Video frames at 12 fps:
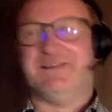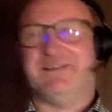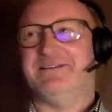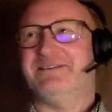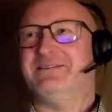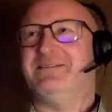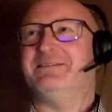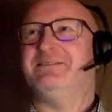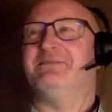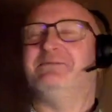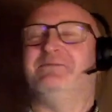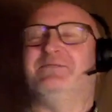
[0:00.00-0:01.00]
Well,
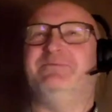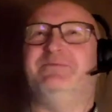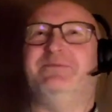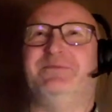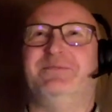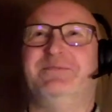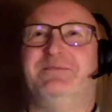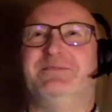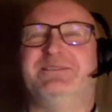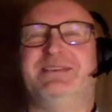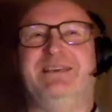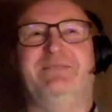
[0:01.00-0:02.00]
what I
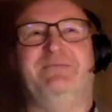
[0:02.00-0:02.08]
say